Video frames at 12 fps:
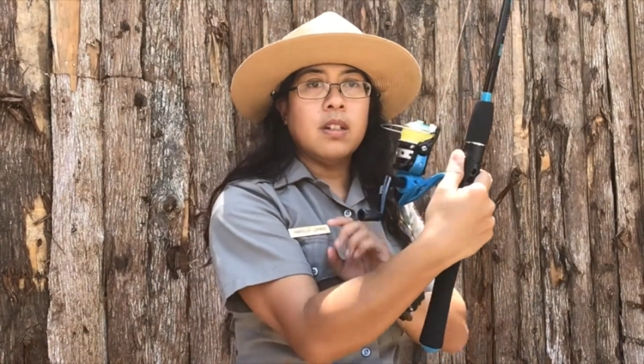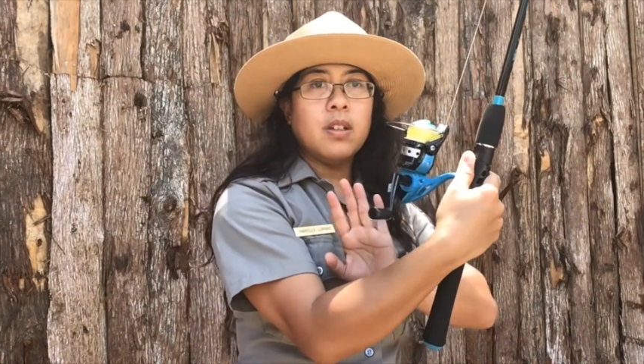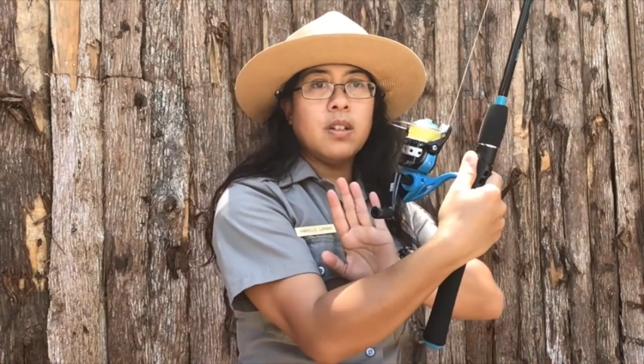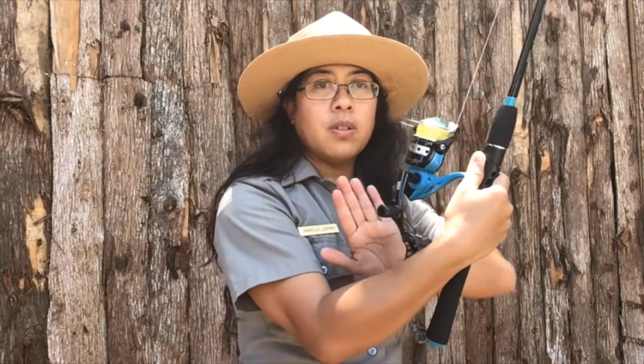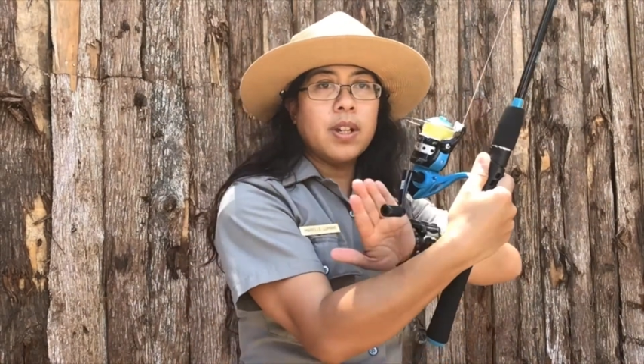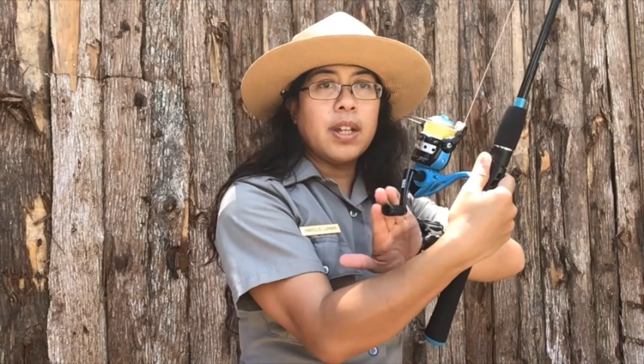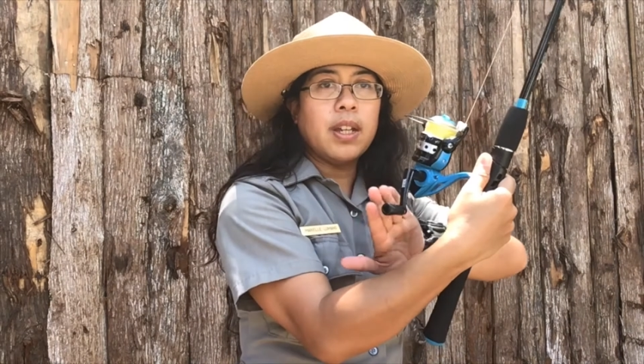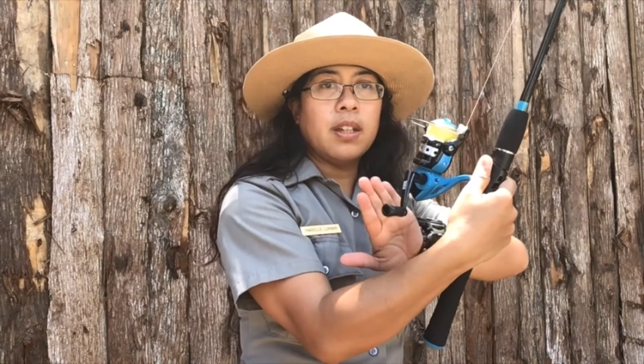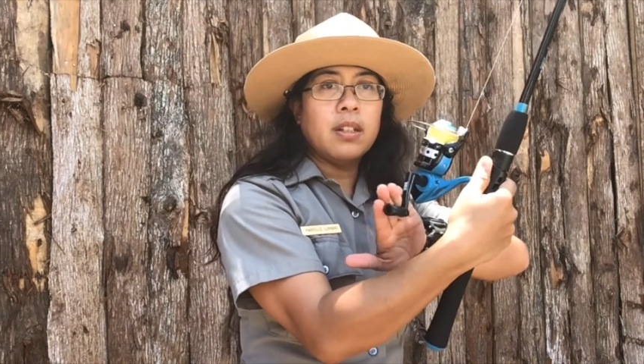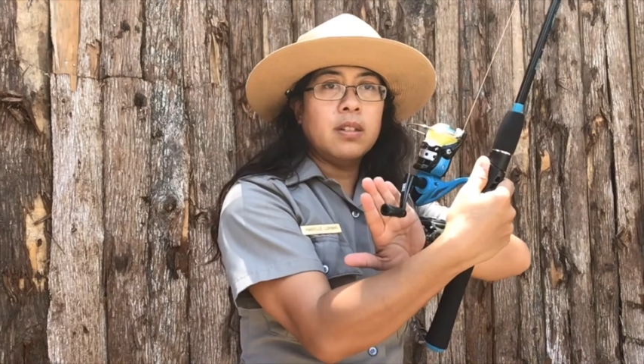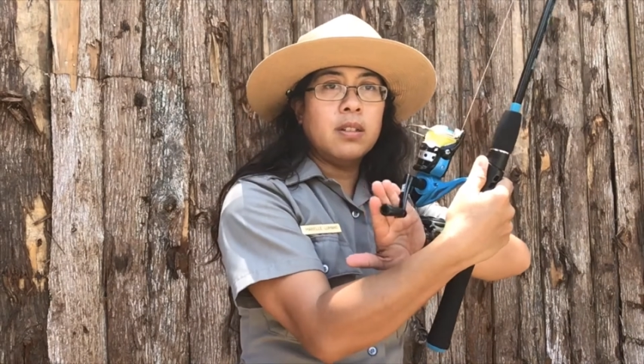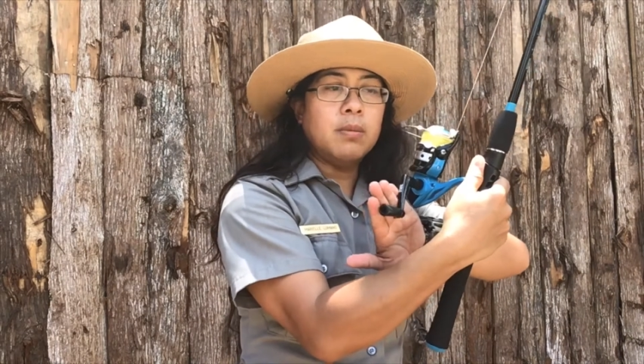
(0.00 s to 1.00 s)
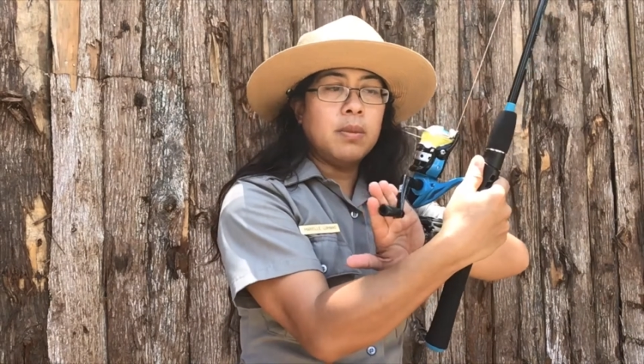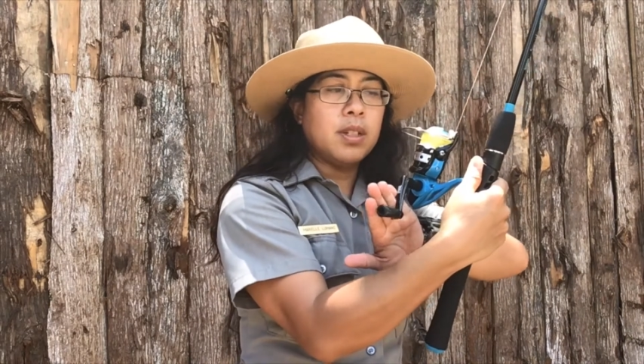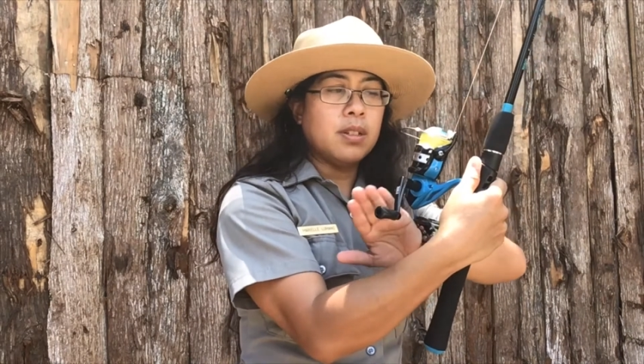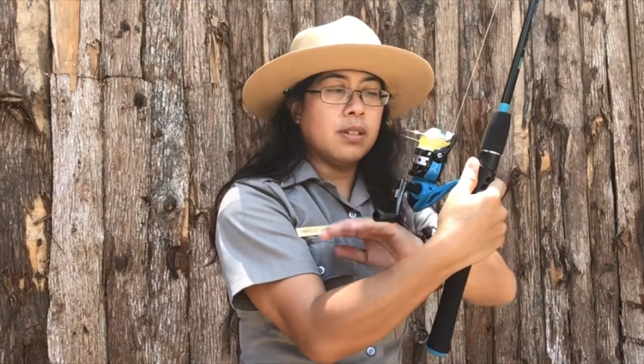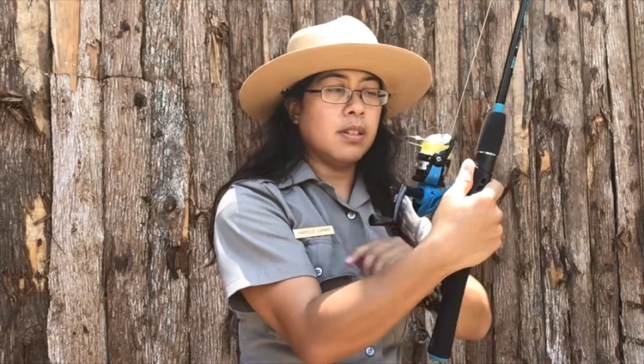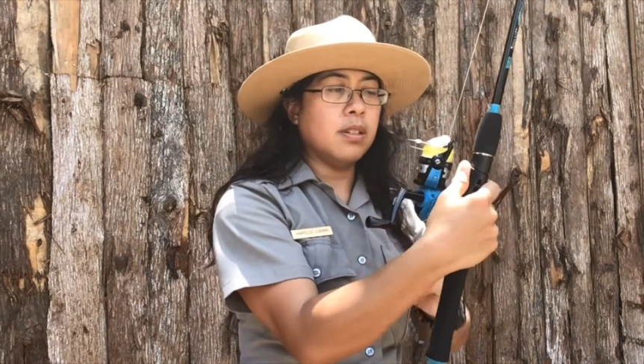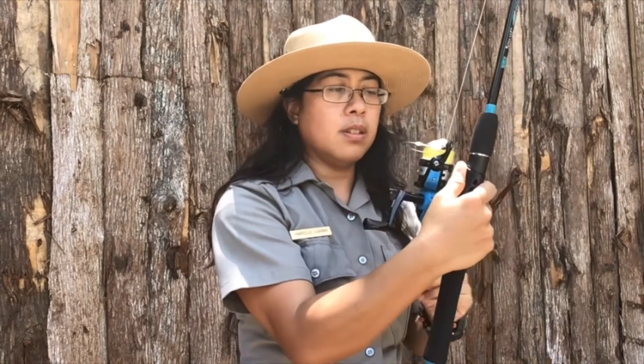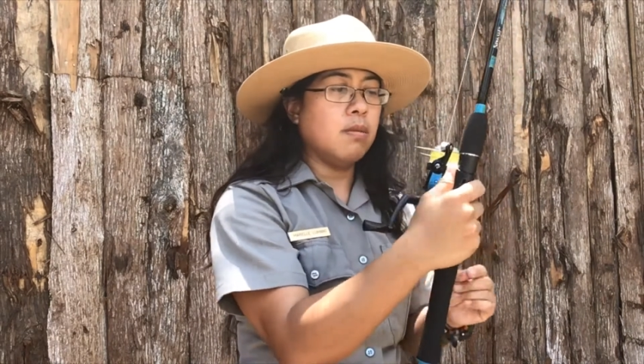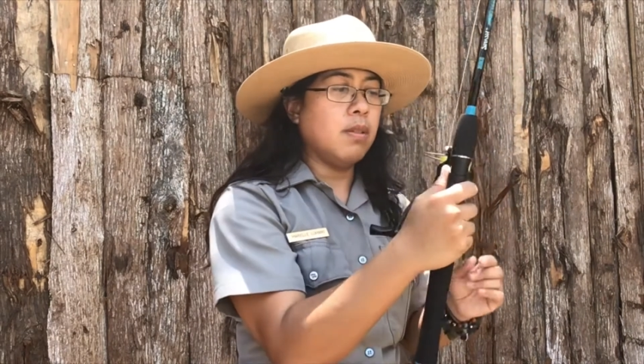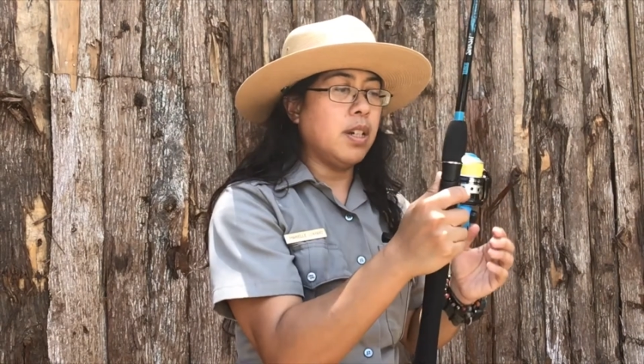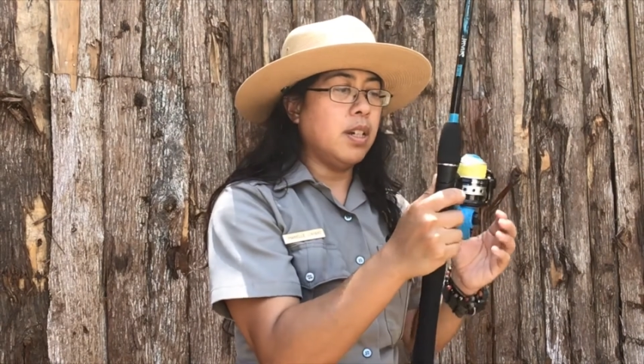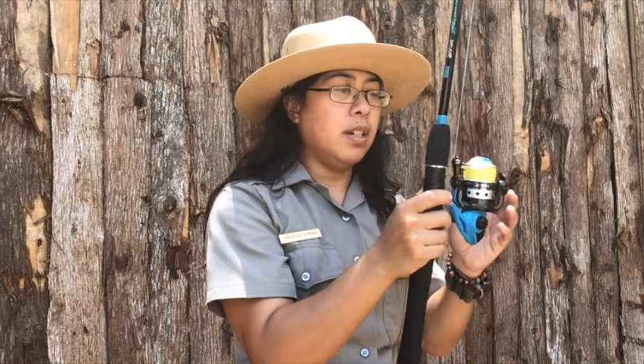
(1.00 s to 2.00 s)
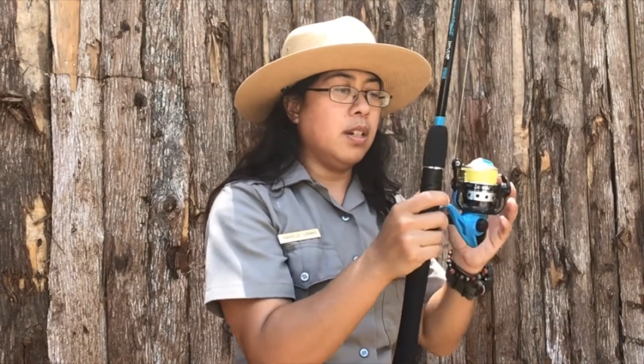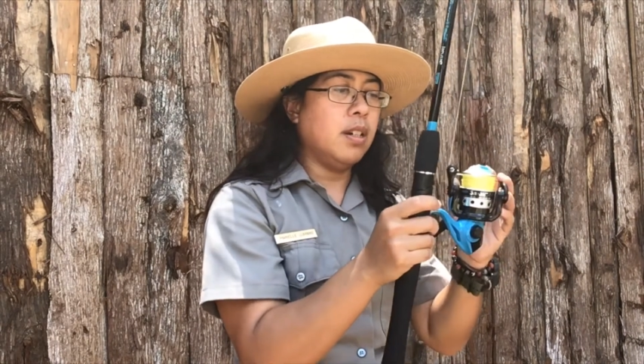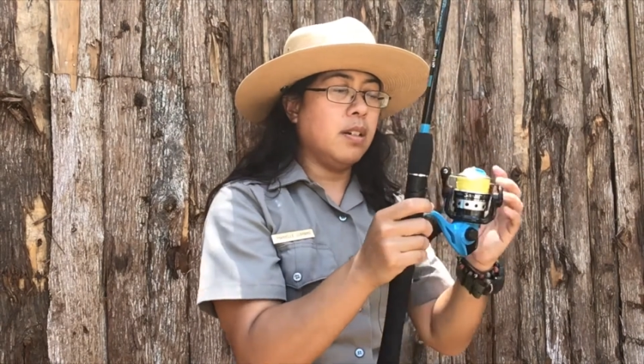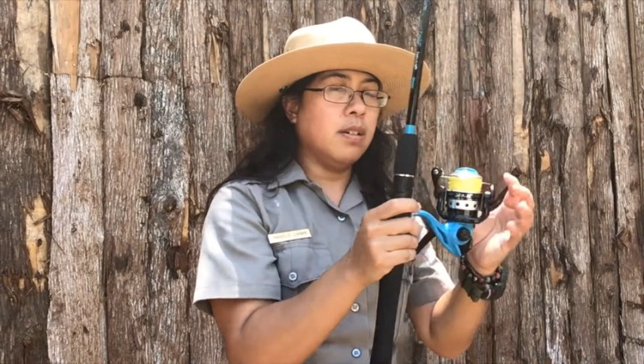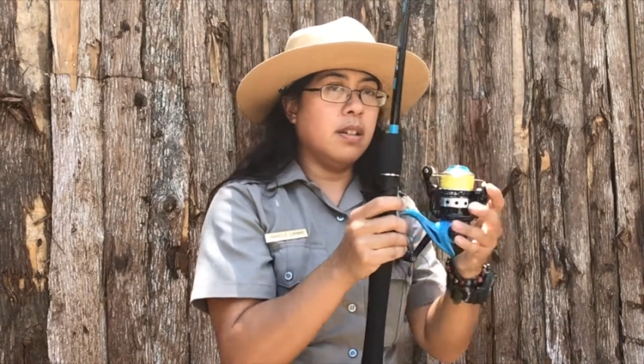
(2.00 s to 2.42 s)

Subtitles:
your handle, which is this right here,